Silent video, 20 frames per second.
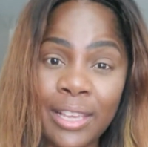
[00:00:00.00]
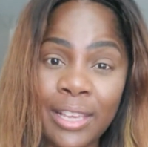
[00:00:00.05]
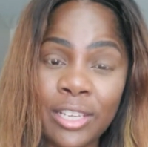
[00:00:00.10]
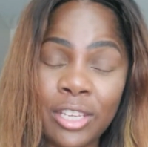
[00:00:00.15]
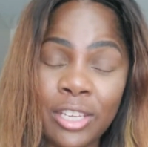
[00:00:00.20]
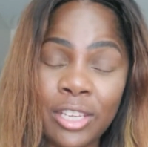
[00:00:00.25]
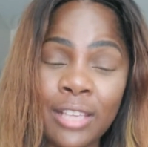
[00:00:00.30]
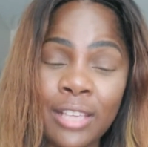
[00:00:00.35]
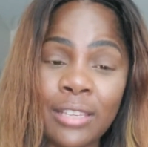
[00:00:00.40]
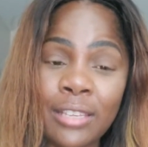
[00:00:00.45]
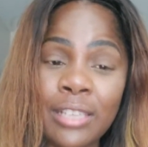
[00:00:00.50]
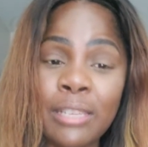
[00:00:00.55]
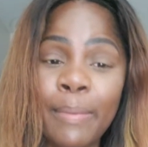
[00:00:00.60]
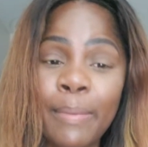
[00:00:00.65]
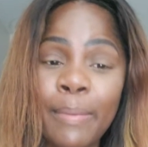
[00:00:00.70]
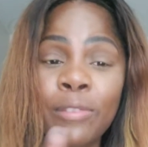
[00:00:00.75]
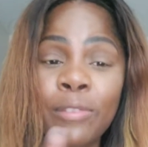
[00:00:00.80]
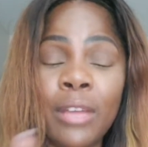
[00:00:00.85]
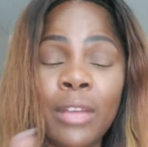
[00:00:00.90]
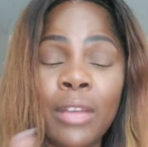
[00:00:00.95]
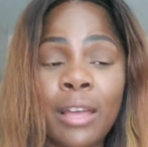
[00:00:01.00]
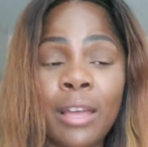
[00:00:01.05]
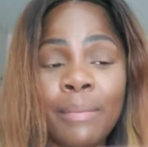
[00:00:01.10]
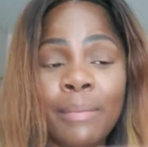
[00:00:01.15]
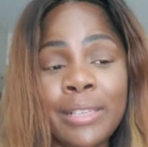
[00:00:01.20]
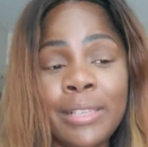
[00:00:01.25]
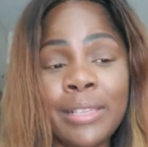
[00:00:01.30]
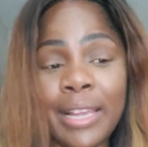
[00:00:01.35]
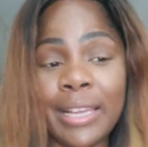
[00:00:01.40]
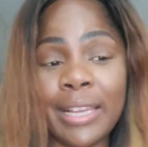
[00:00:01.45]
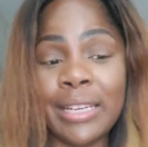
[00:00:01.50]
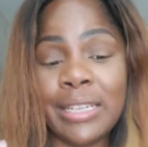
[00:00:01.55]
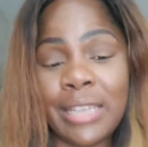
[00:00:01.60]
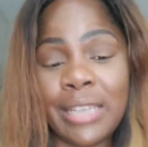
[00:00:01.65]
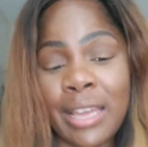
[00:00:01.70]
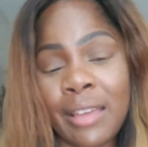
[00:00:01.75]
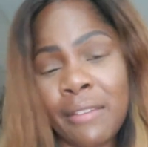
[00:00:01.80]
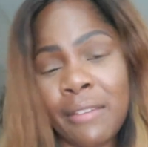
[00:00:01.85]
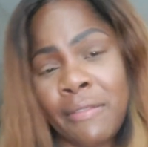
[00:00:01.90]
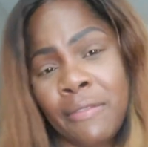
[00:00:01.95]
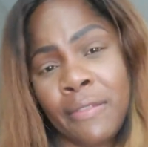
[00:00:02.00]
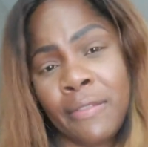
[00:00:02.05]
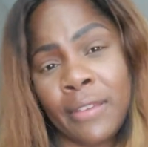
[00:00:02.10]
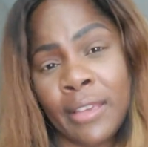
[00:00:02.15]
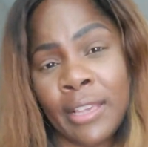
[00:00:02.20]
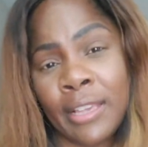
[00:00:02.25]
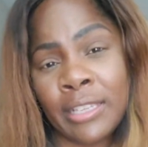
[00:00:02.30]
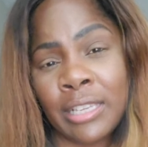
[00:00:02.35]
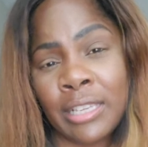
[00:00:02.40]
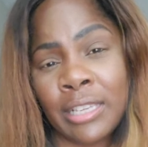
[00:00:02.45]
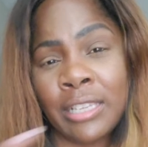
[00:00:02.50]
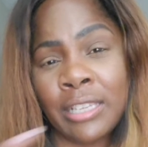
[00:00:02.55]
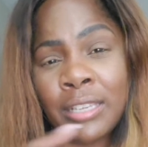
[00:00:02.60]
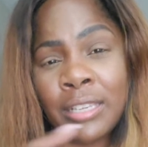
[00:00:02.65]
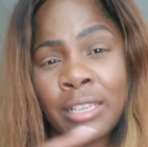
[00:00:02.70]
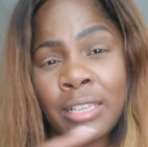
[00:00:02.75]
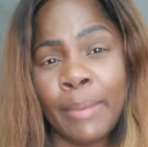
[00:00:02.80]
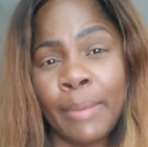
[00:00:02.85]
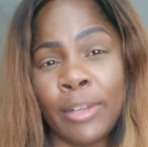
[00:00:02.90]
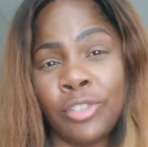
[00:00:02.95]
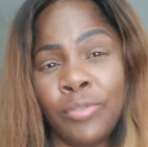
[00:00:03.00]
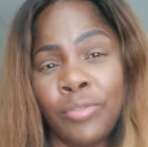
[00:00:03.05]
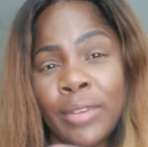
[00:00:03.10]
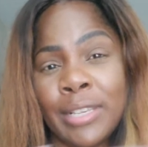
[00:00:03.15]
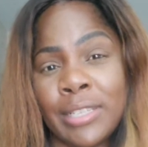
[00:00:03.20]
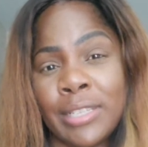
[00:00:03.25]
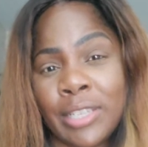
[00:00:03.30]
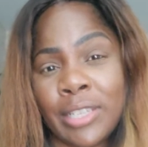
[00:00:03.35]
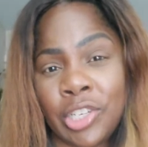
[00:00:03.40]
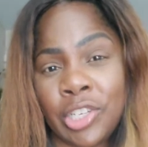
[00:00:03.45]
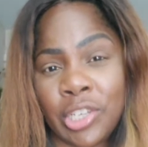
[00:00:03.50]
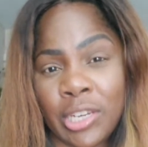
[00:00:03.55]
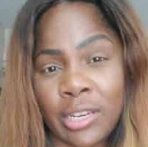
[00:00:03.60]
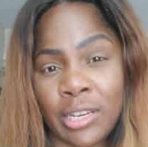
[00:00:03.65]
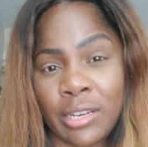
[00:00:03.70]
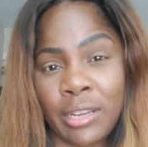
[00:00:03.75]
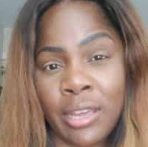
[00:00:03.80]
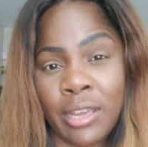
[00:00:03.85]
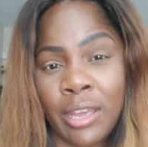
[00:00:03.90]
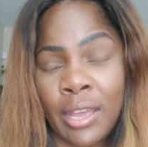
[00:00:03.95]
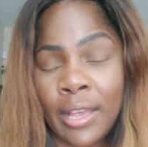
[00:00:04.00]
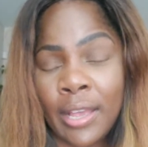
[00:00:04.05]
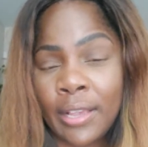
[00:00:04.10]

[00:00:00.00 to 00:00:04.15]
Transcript: It's about it's like a death. It's about transition.